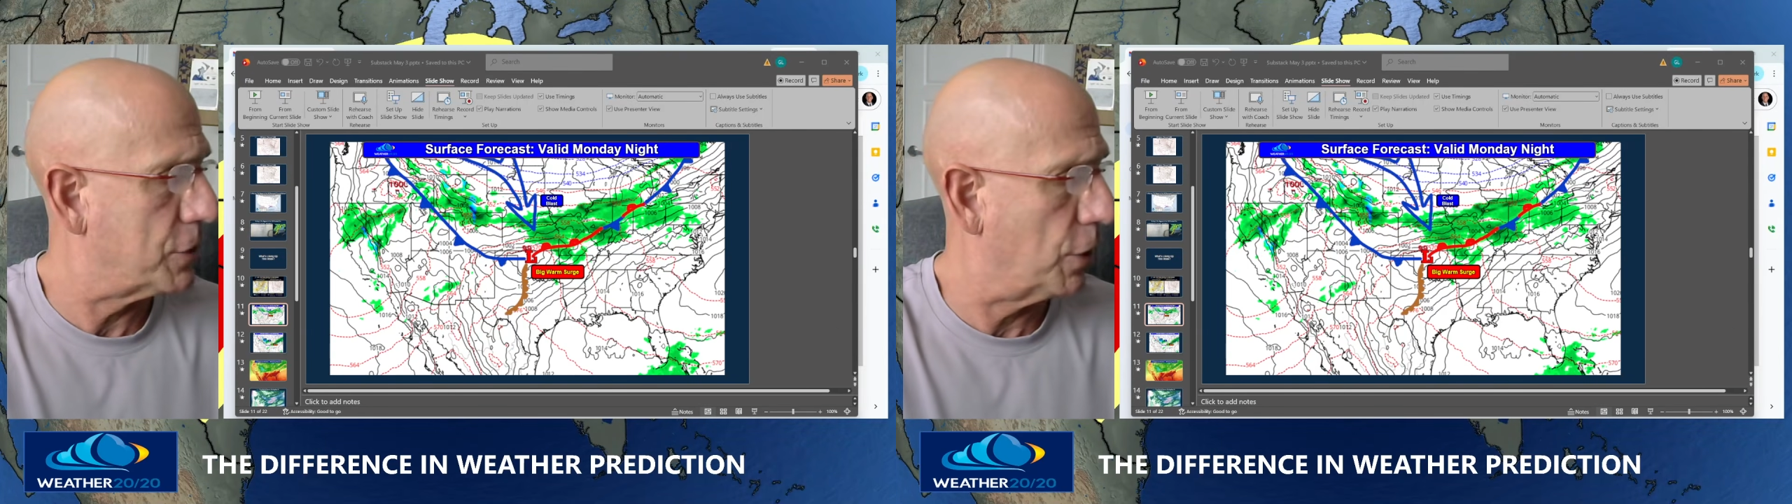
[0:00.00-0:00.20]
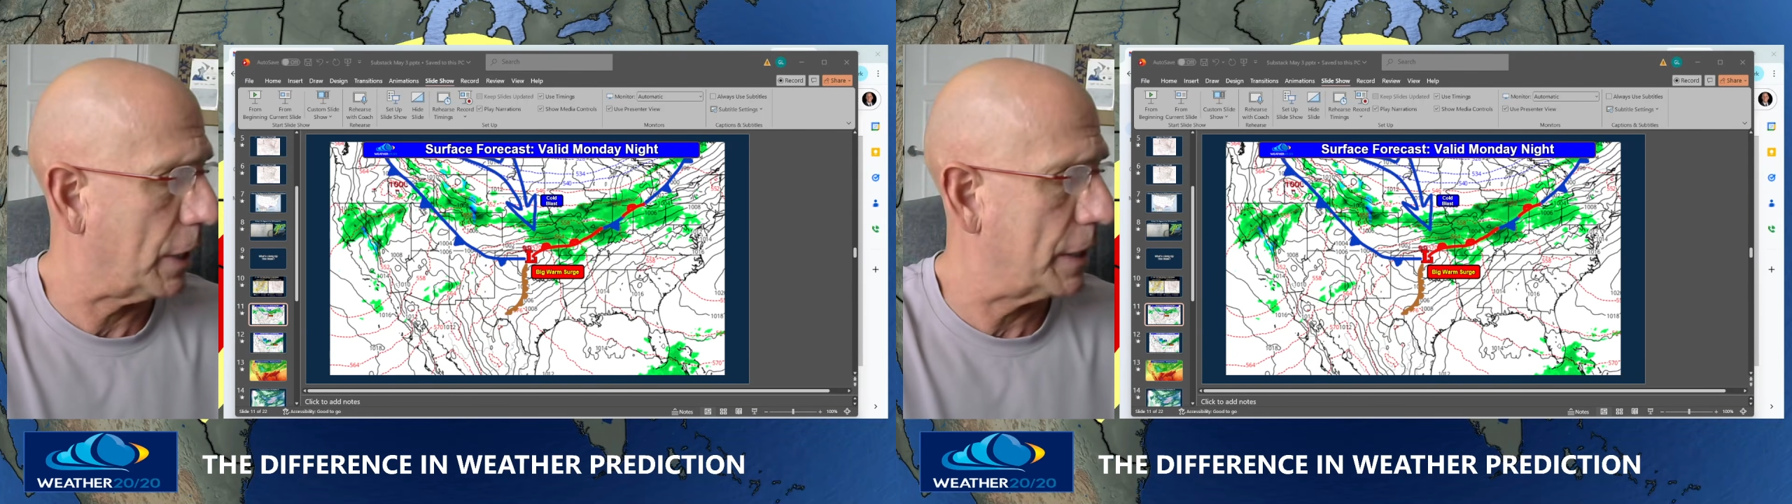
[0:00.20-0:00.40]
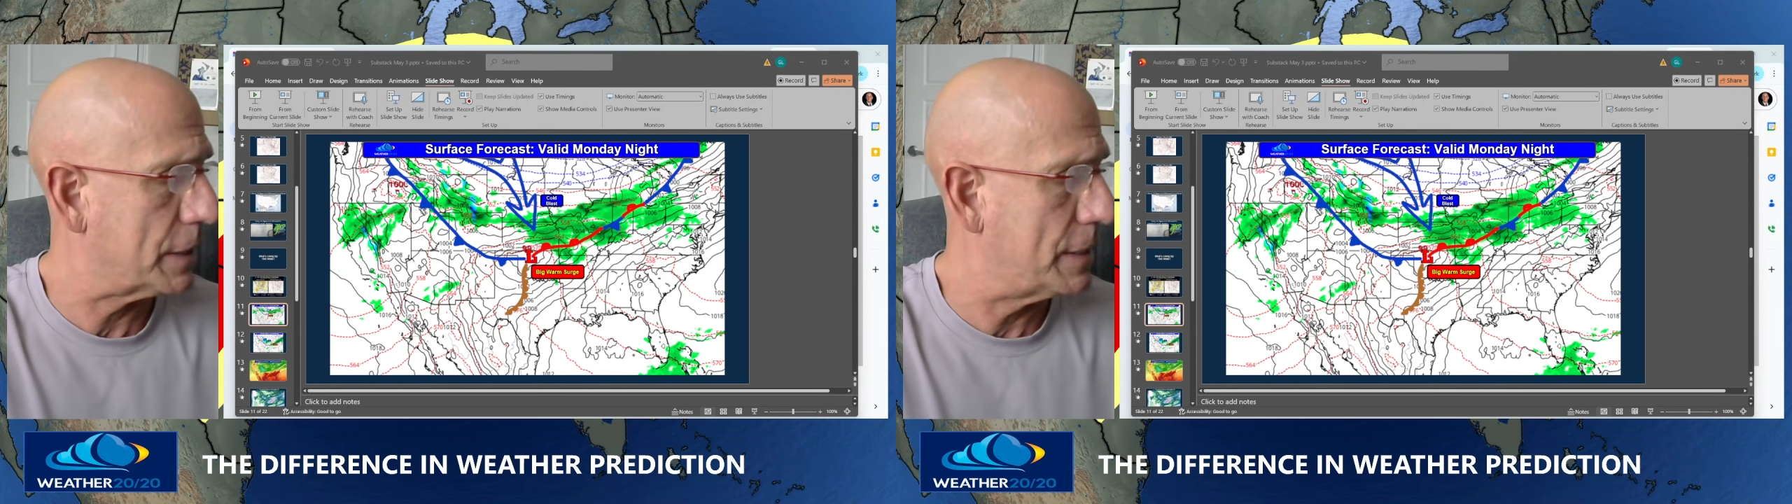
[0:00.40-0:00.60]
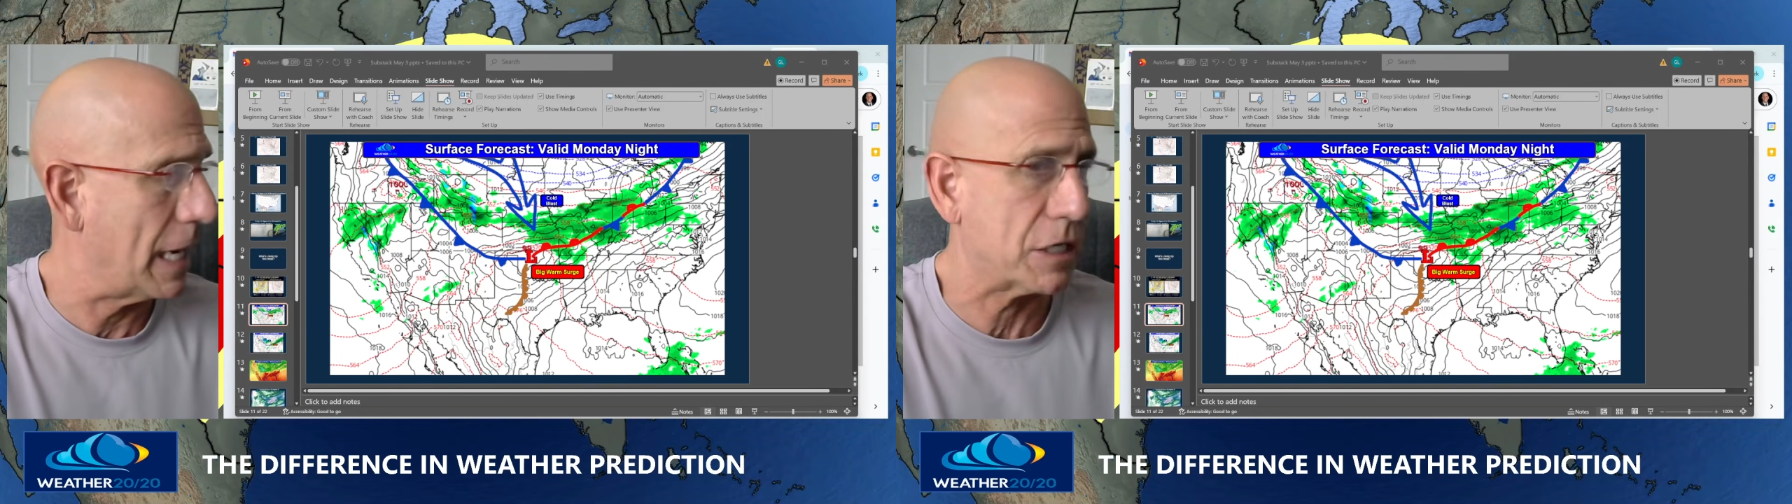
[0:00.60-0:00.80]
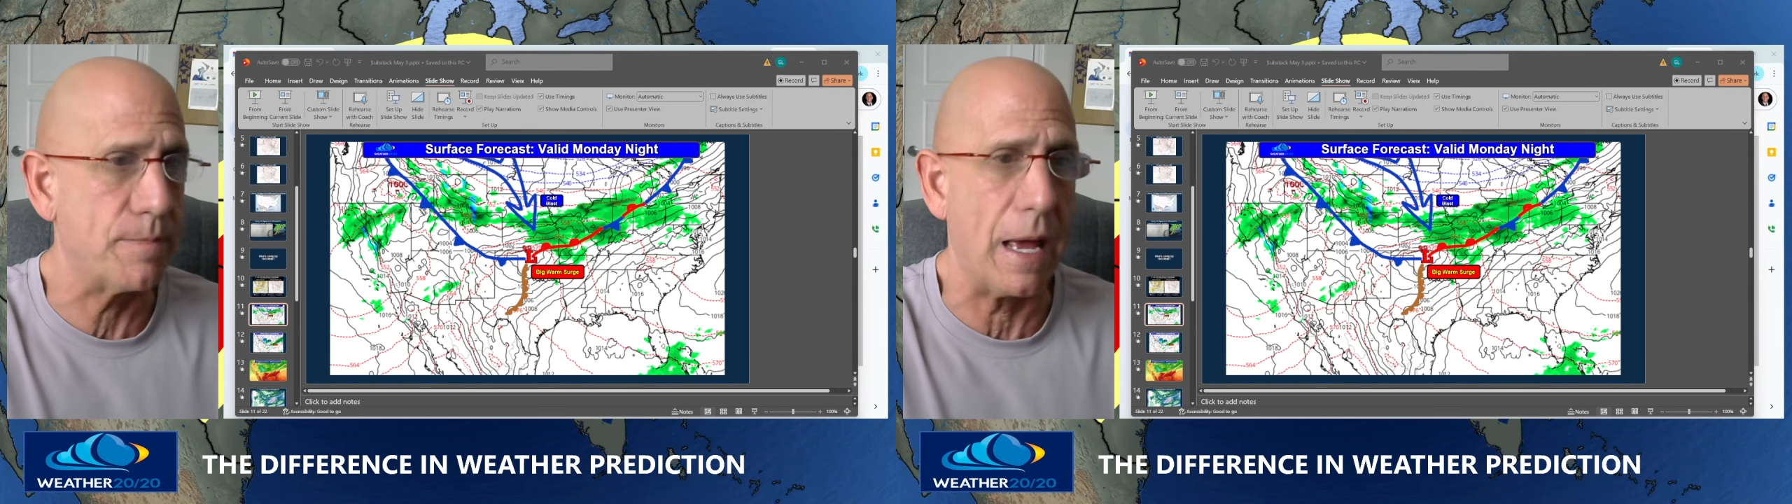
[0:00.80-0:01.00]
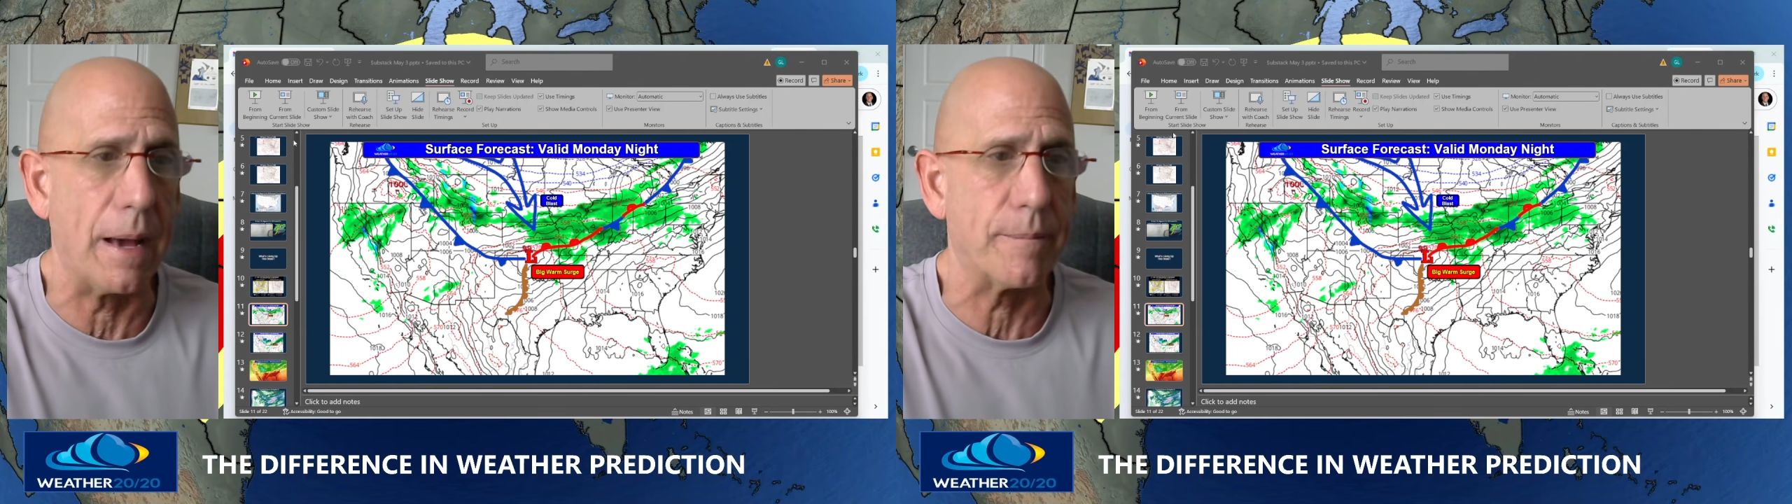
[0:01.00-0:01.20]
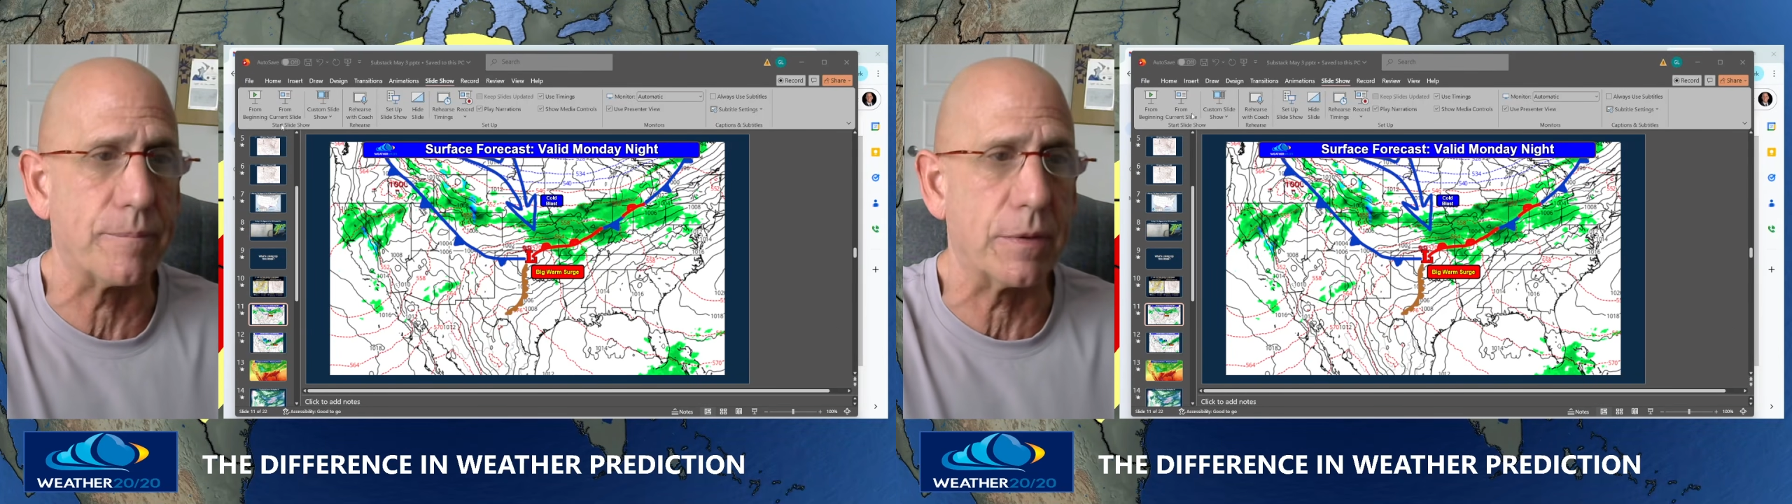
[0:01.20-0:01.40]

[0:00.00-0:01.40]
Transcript: you look at this next map,